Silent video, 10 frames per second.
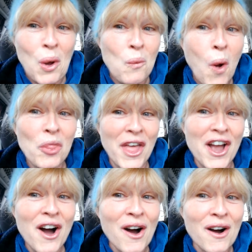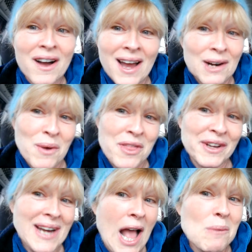what they are, and whether they're
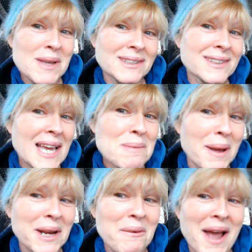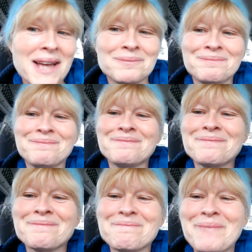going to help me escape anywhere.
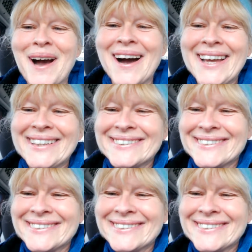Bye!